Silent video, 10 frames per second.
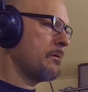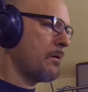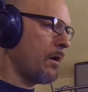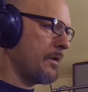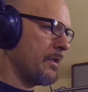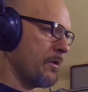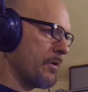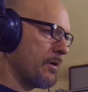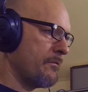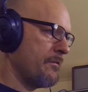audio
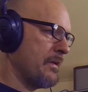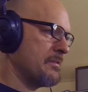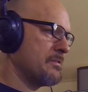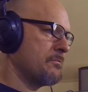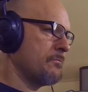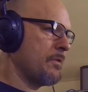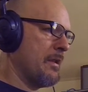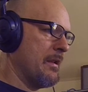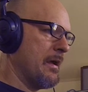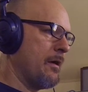interface
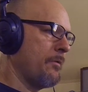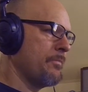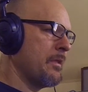right now.